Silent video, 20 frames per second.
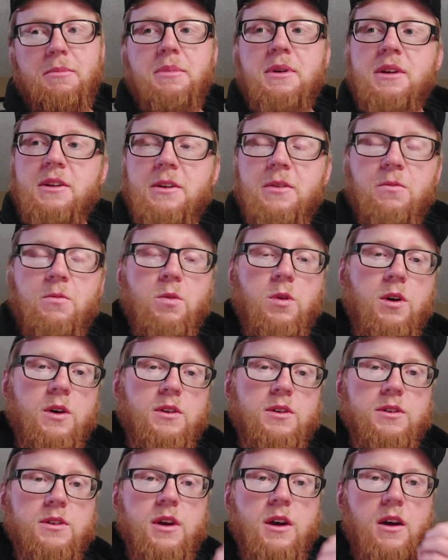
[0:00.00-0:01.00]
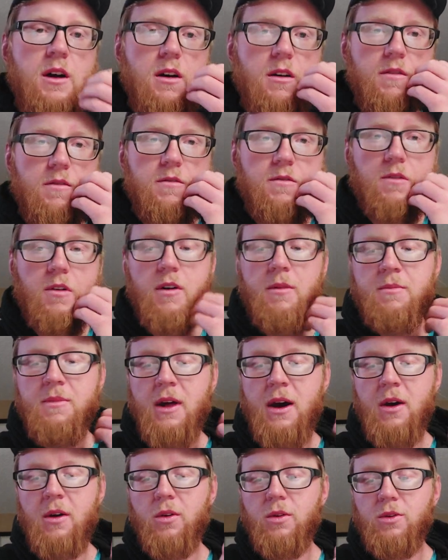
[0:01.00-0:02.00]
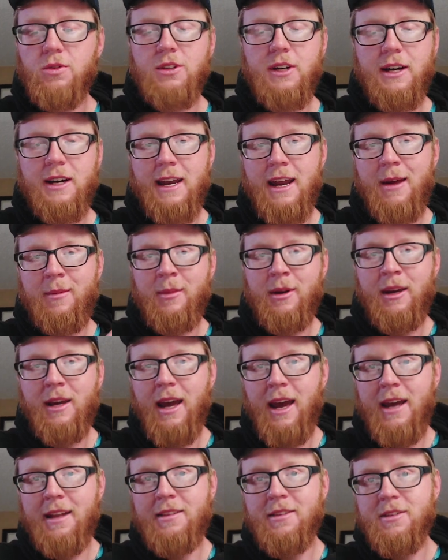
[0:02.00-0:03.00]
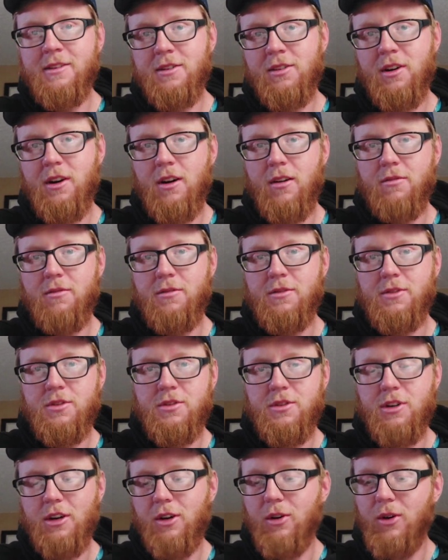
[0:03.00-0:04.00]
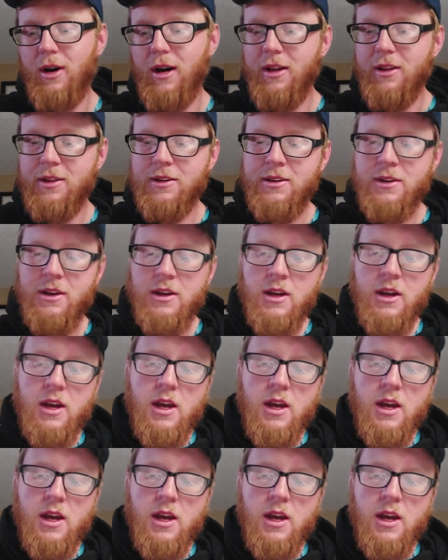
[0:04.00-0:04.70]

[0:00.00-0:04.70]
opinion was from that whole dynamic at this conference in Jekyll Island.